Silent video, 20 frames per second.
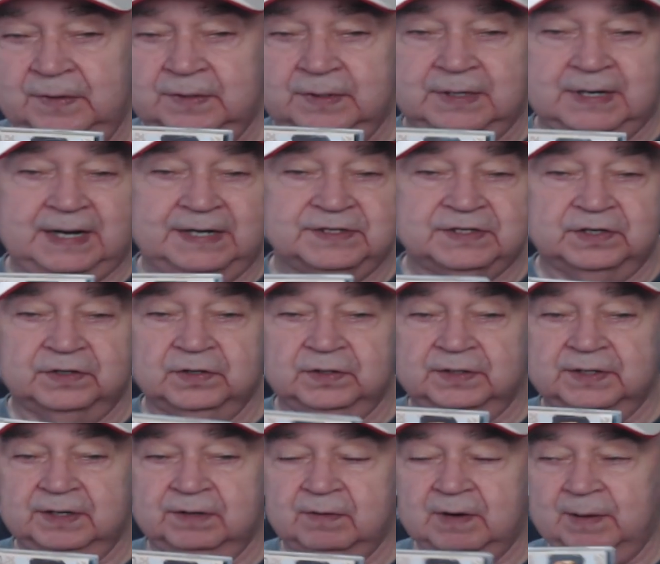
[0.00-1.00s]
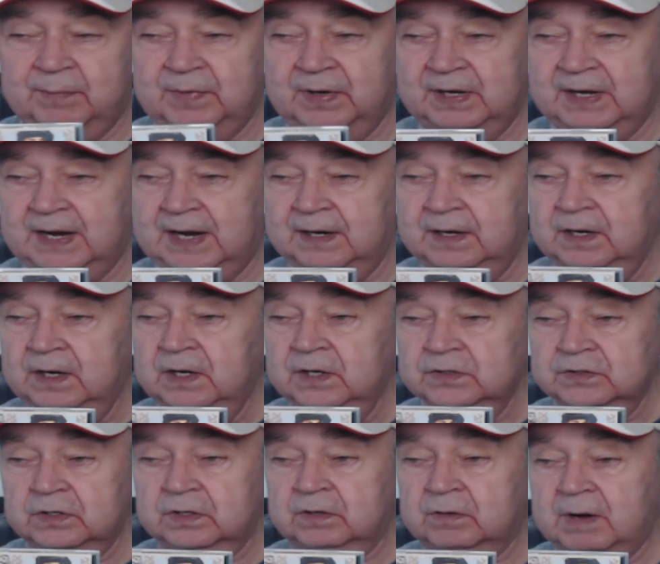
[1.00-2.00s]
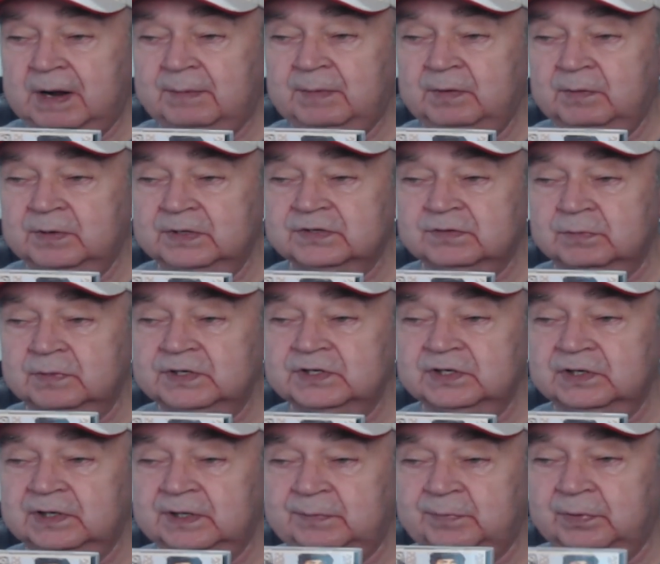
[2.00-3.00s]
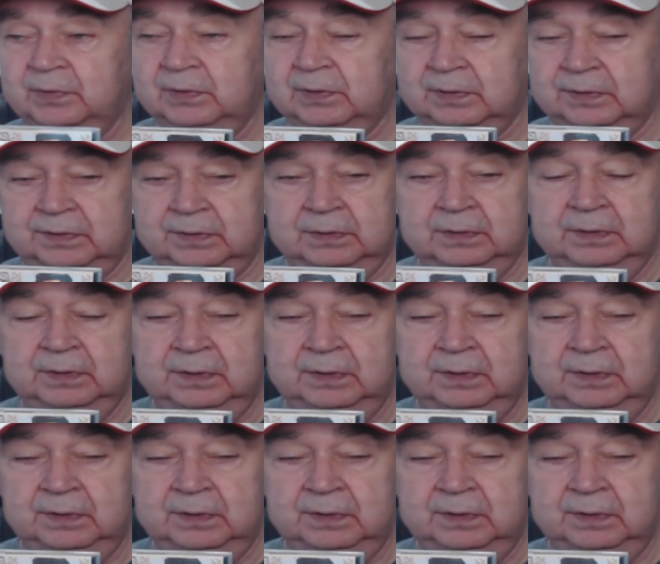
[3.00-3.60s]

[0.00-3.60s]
The guys that took the Grammy in that. So the Grammy was originally pulled